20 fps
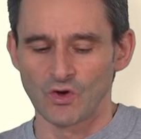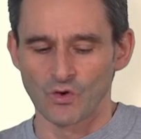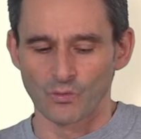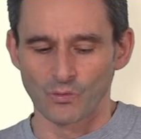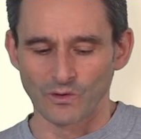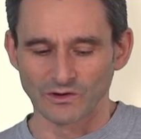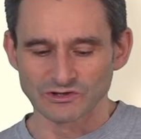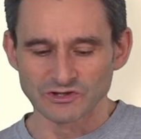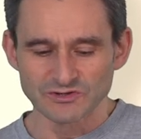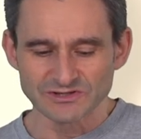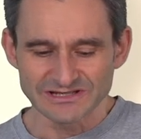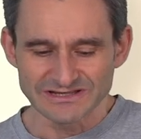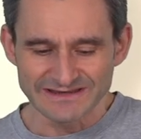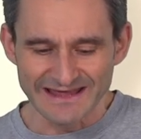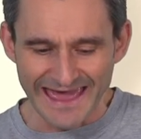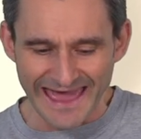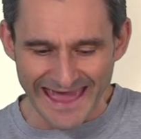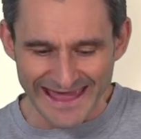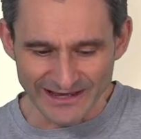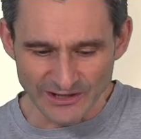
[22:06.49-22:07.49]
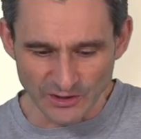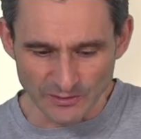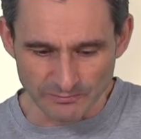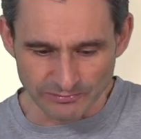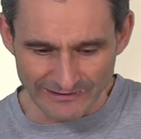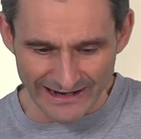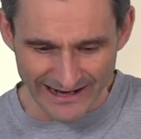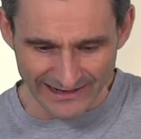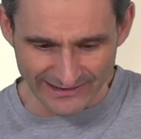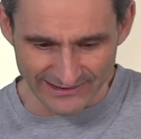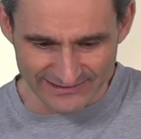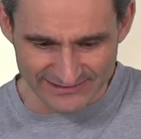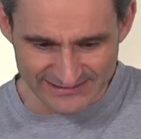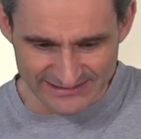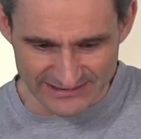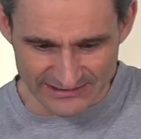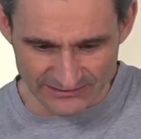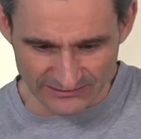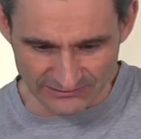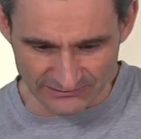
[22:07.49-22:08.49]
Well, using the angle brackets
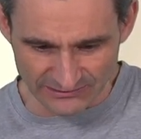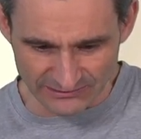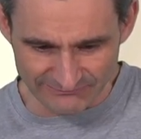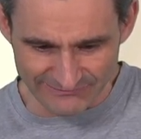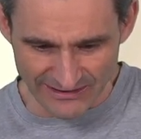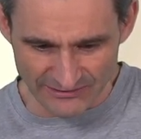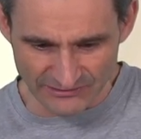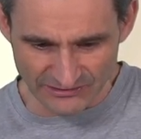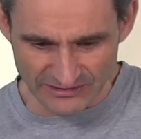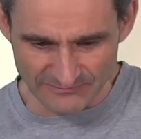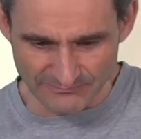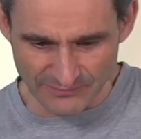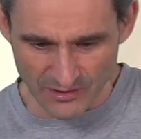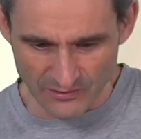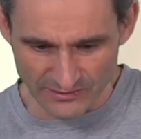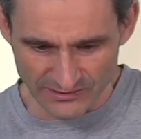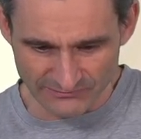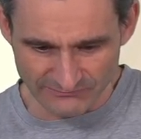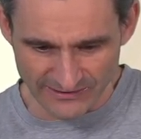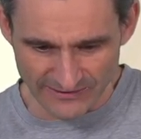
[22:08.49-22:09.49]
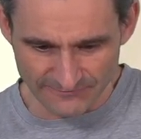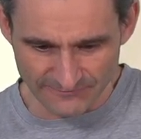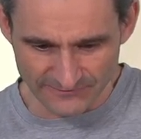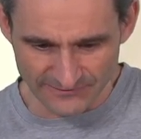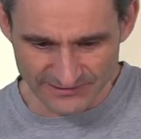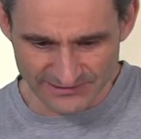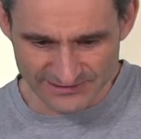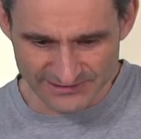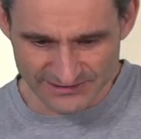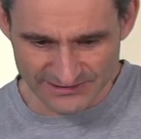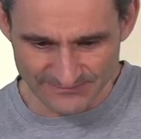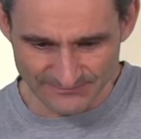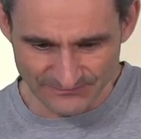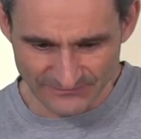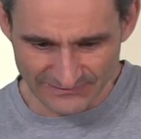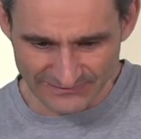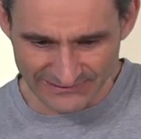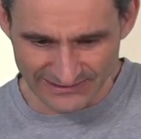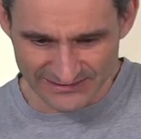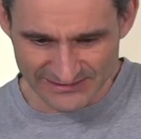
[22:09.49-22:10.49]
here around a component reference,
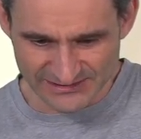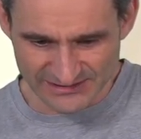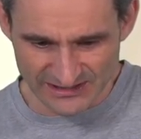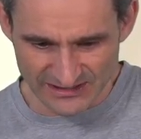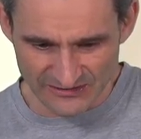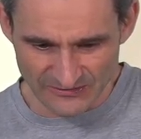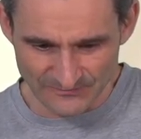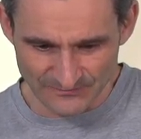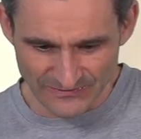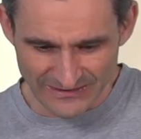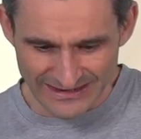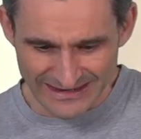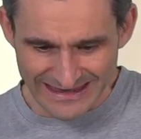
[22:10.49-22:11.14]
like so,